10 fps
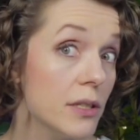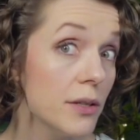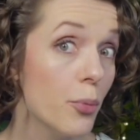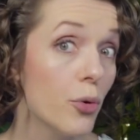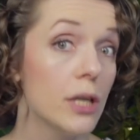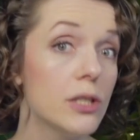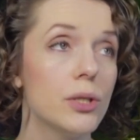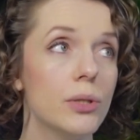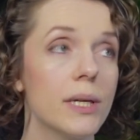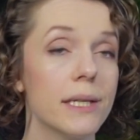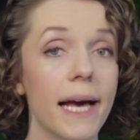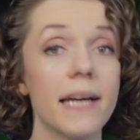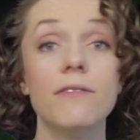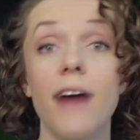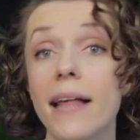Report to
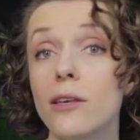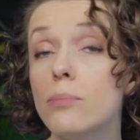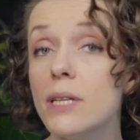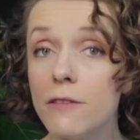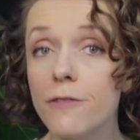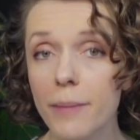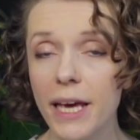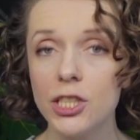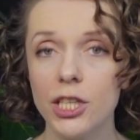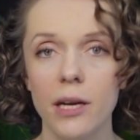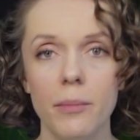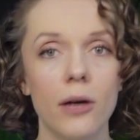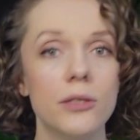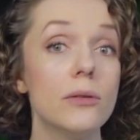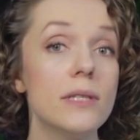collect valuable information
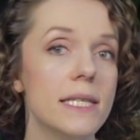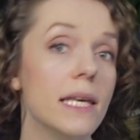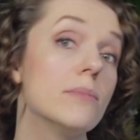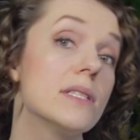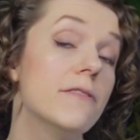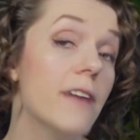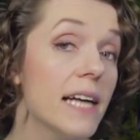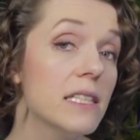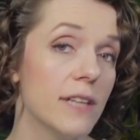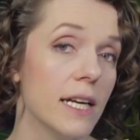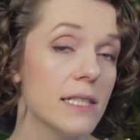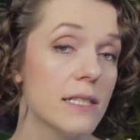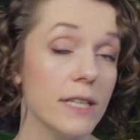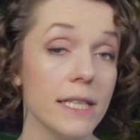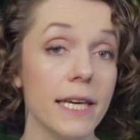about your team's effectiveness,
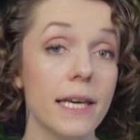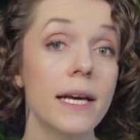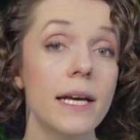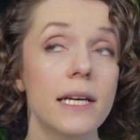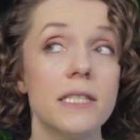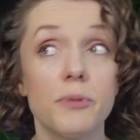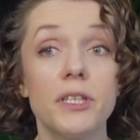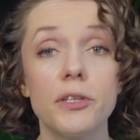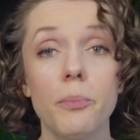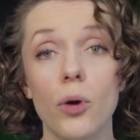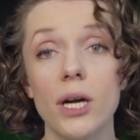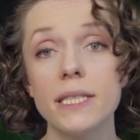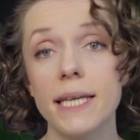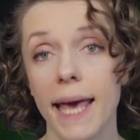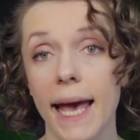really. Sprint Report
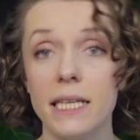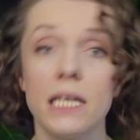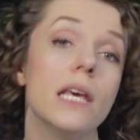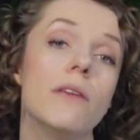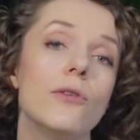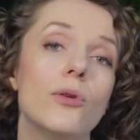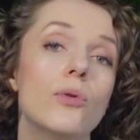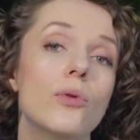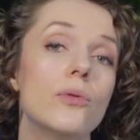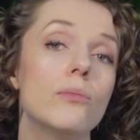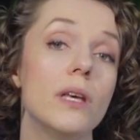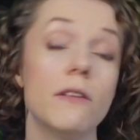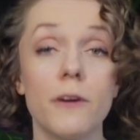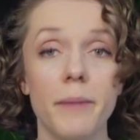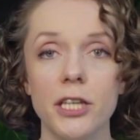can give you
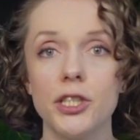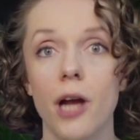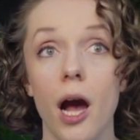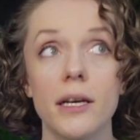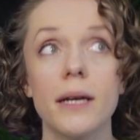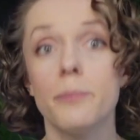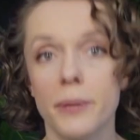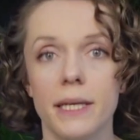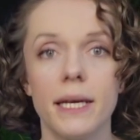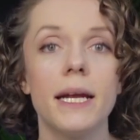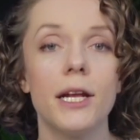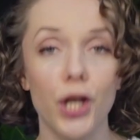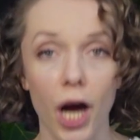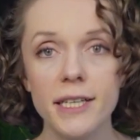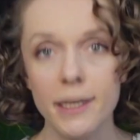information on completed and
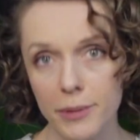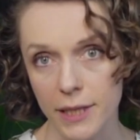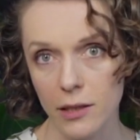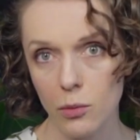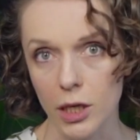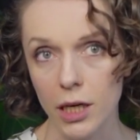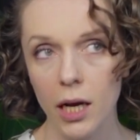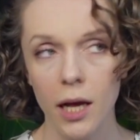not completed work,